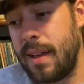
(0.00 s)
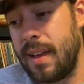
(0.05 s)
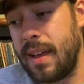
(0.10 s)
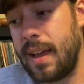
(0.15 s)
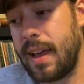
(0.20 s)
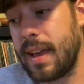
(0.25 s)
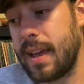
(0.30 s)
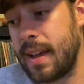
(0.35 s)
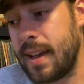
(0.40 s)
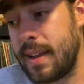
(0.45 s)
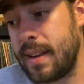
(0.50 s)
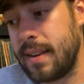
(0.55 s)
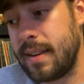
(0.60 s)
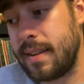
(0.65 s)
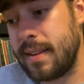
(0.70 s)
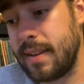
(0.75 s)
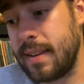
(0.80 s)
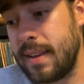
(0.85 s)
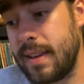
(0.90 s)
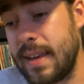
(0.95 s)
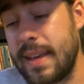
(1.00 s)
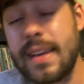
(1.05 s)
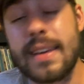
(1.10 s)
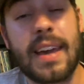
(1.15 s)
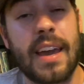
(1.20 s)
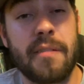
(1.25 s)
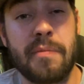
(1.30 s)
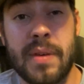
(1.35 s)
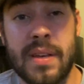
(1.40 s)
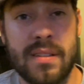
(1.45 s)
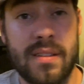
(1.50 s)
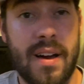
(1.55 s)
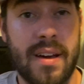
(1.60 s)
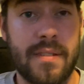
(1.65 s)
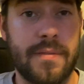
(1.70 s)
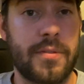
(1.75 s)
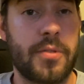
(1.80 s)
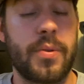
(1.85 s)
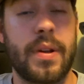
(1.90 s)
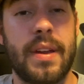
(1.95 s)
And he gave me a lot
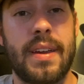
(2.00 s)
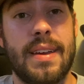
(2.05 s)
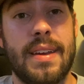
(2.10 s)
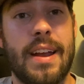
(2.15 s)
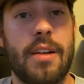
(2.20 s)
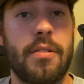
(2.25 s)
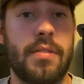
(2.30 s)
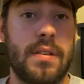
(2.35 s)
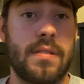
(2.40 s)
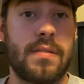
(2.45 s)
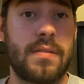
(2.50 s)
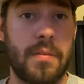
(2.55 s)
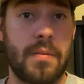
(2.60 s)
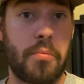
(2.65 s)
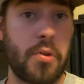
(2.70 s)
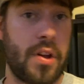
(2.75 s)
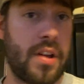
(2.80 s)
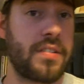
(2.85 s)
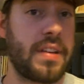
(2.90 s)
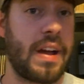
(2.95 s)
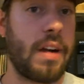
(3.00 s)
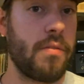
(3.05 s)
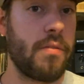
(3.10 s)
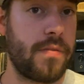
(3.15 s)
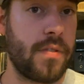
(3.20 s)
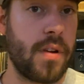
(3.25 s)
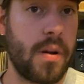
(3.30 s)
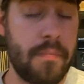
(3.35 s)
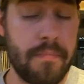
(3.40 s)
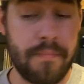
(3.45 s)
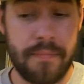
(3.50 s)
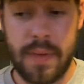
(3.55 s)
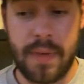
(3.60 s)
of great areas to branch out from.